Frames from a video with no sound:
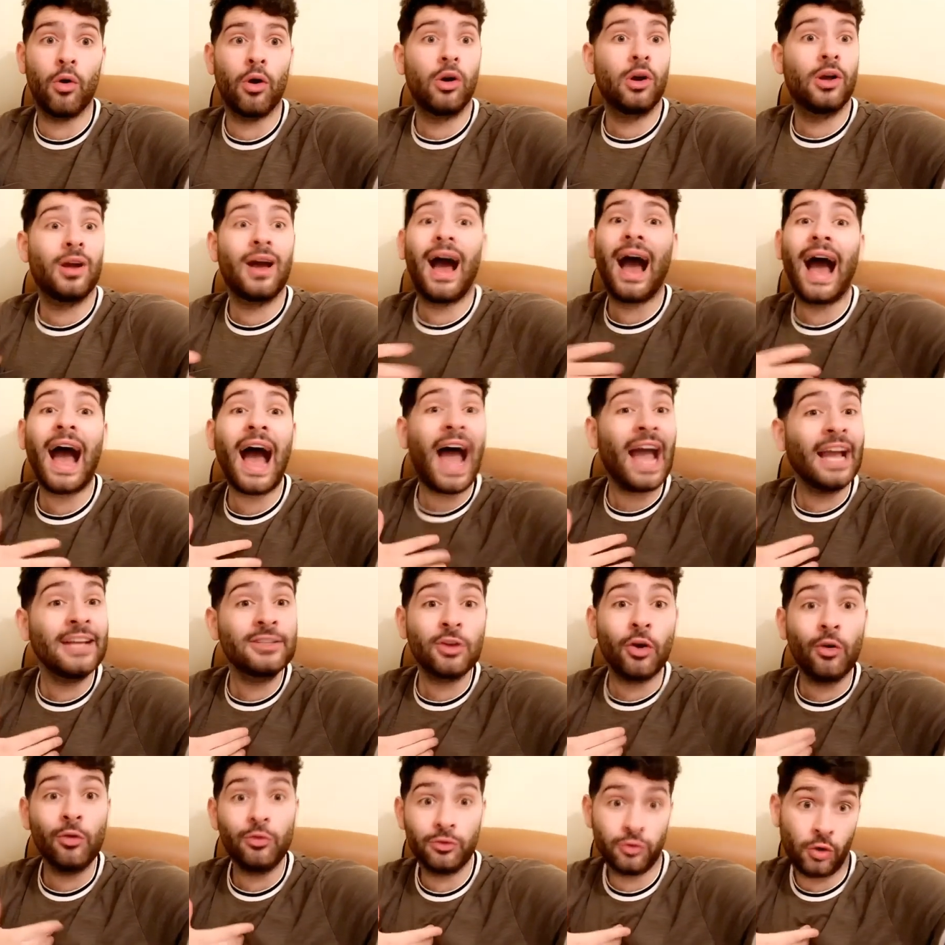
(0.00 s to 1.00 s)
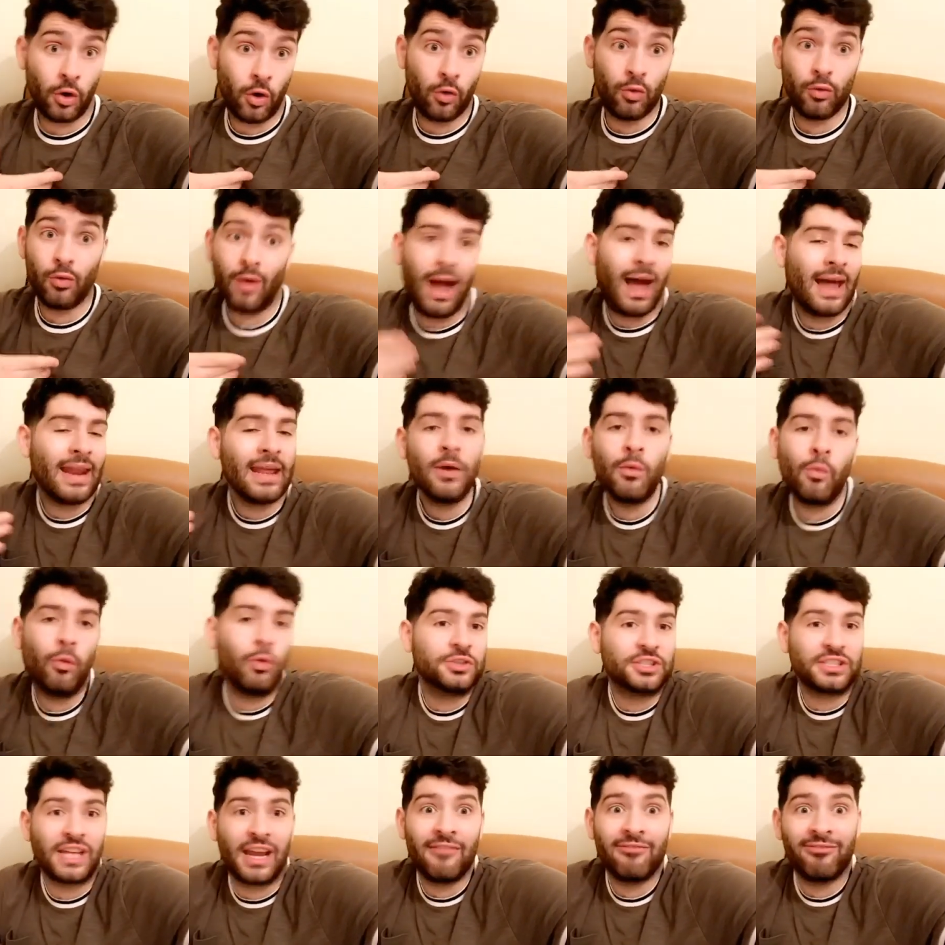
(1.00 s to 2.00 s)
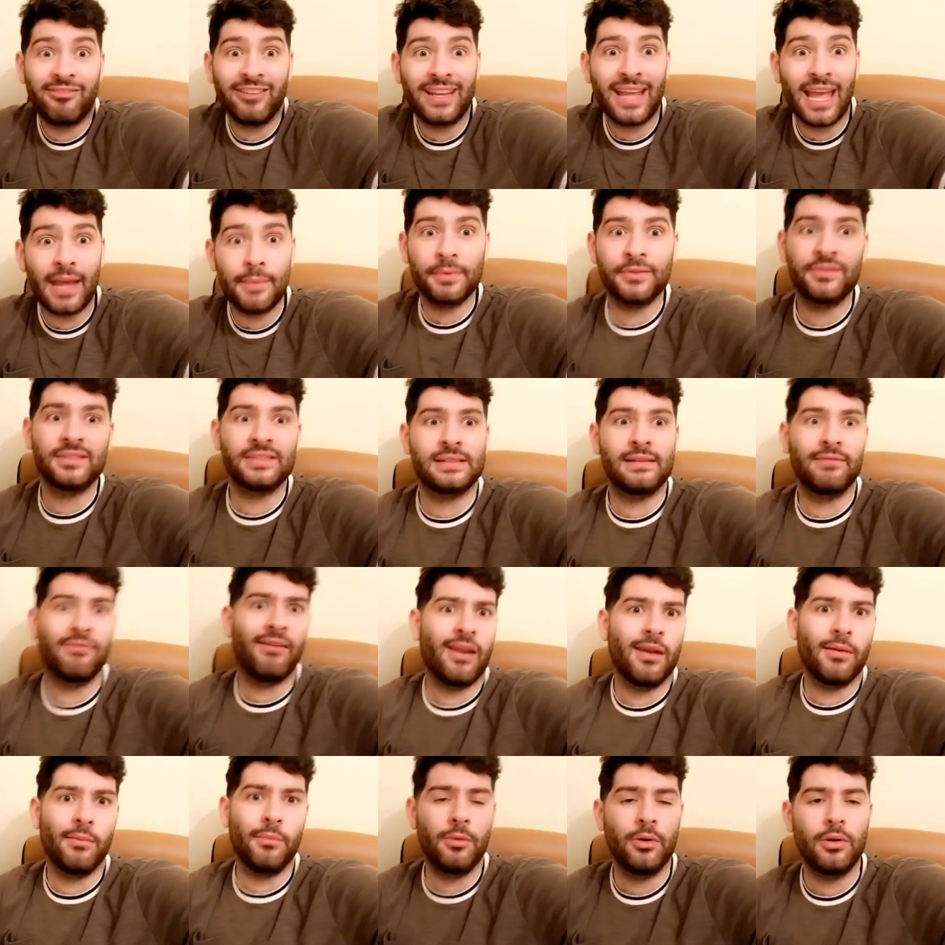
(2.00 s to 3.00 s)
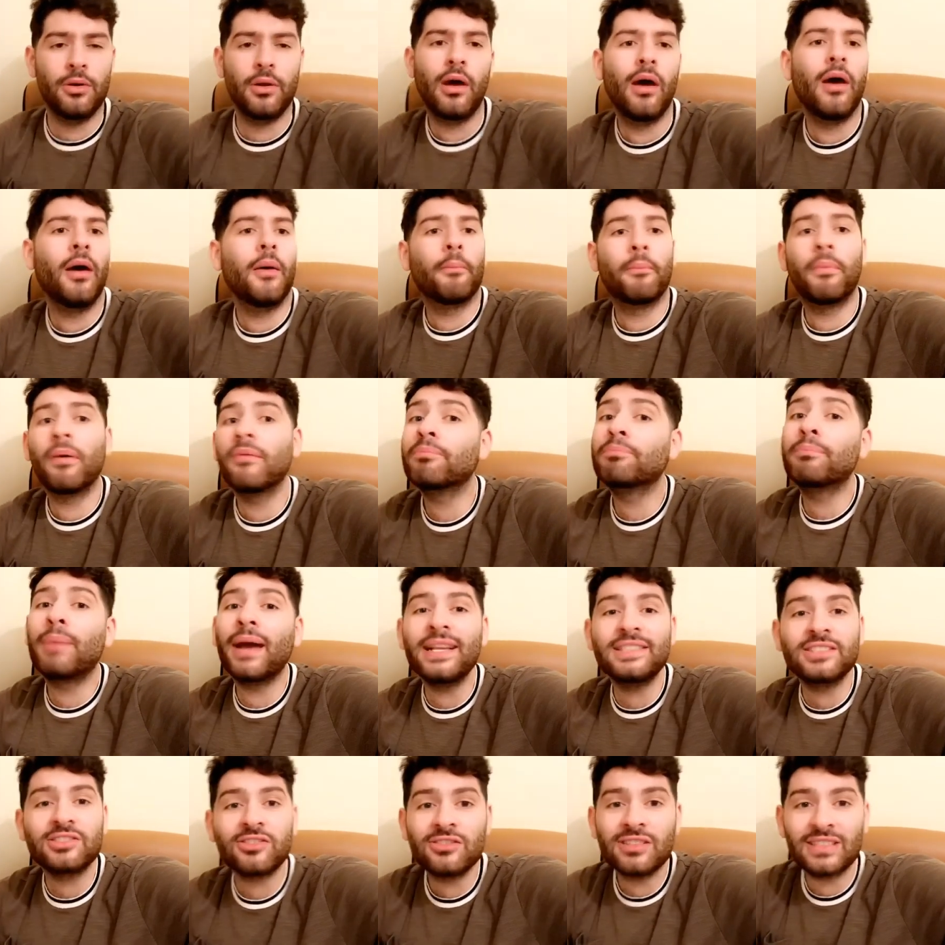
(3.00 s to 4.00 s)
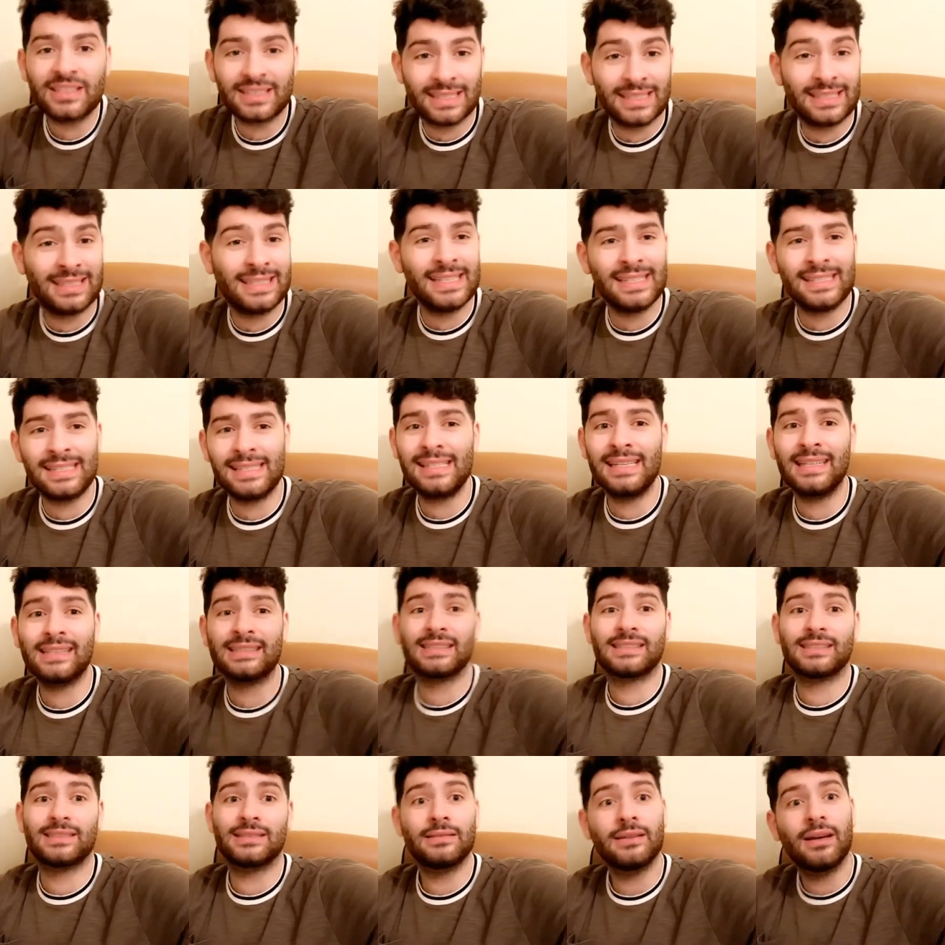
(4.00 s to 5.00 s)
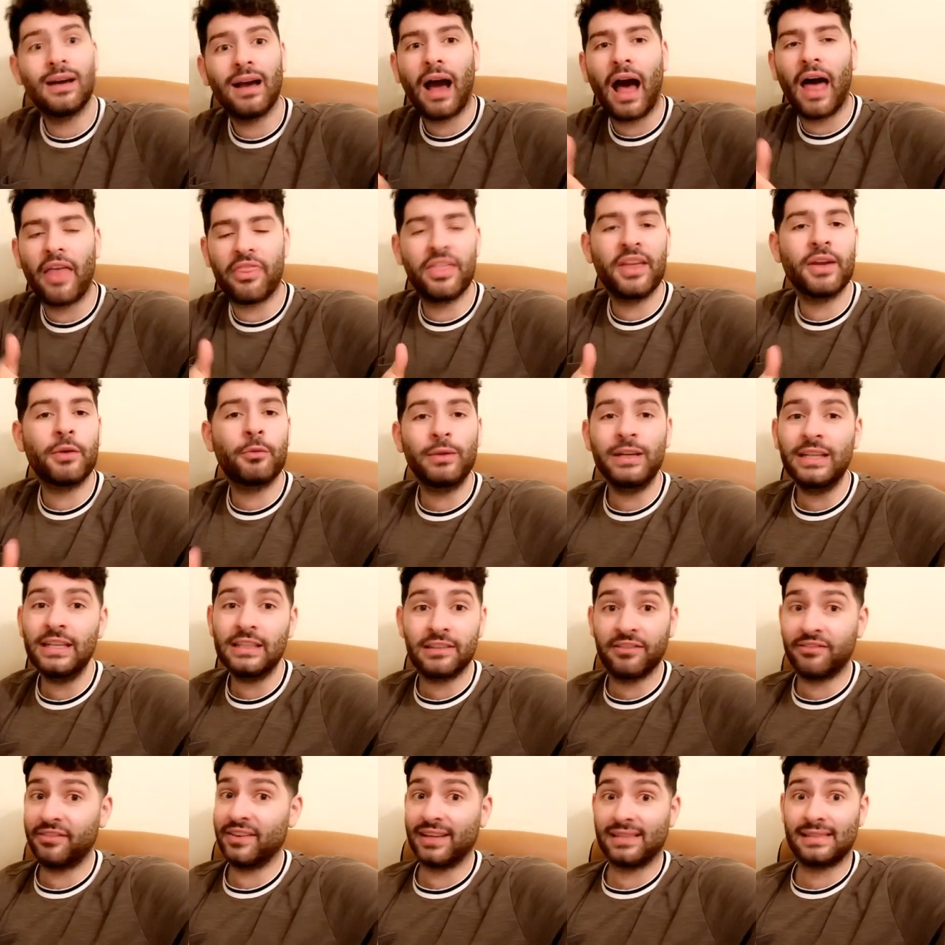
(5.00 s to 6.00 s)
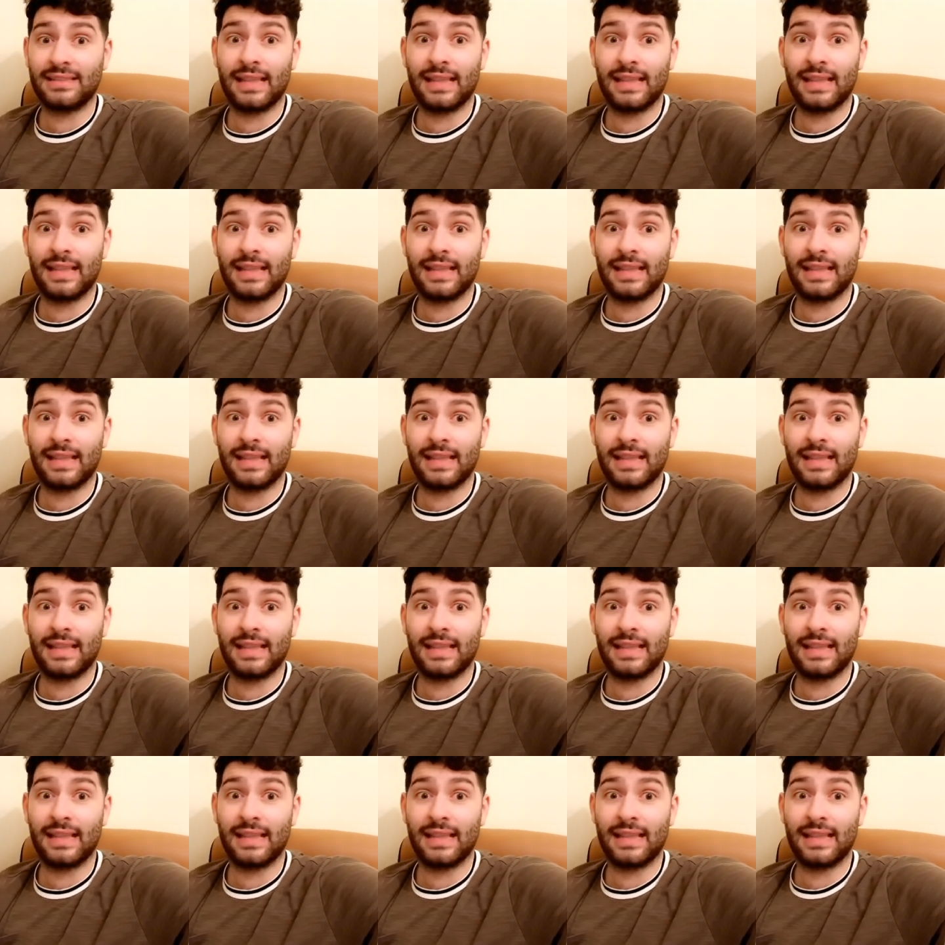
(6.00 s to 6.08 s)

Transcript: I don't know. I didn't watch every game of his development. But based on the statistics, I think we need to fix that.